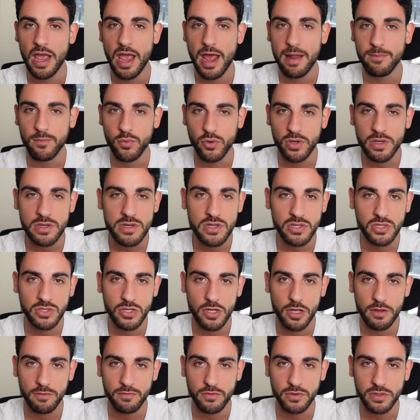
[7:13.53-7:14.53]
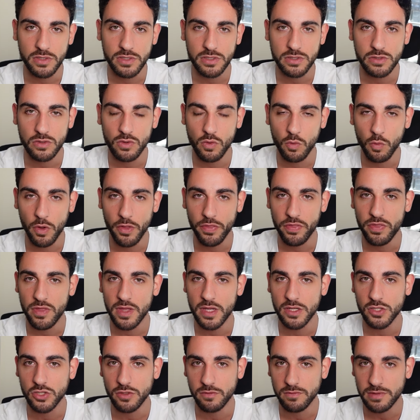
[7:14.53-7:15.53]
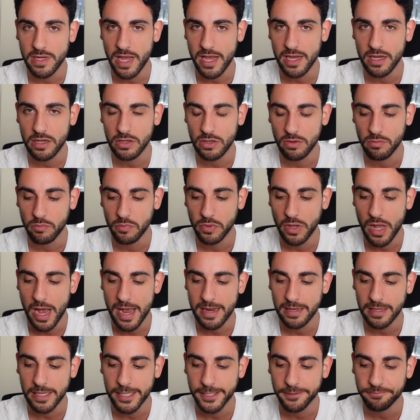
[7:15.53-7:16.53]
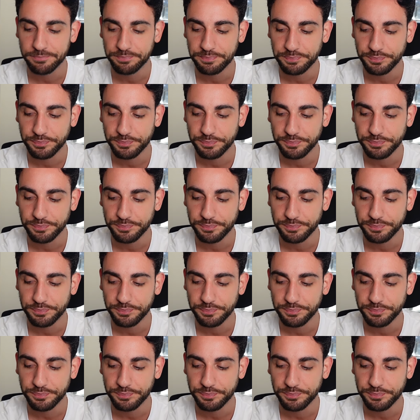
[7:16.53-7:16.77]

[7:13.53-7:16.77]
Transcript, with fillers: and bring to surface what things you've taken on blindly.